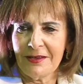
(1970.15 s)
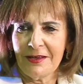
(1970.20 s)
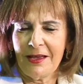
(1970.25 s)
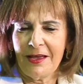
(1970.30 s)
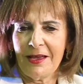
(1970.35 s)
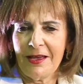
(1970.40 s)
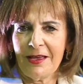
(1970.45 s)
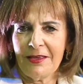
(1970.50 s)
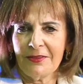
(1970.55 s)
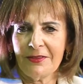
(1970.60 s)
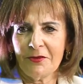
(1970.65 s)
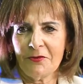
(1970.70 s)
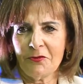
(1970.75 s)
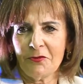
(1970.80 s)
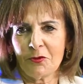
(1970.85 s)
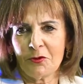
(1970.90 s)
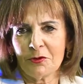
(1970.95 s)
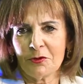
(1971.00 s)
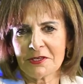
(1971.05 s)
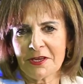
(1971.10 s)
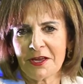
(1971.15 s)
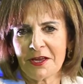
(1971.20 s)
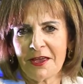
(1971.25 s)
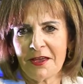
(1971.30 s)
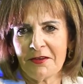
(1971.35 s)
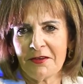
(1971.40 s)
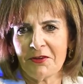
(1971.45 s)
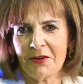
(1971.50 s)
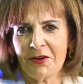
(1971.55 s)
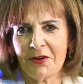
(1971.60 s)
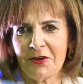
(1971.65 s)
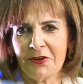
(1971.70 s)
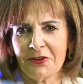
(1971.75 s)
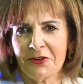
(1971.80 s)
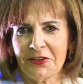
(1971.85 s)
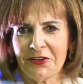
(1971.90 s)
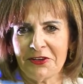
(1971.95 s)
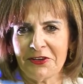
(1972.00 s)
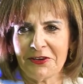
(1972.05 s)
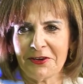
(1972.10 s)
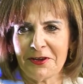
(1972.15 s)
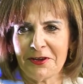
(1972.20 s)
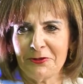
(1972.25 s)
The pictures that... Of course, I have a gardener.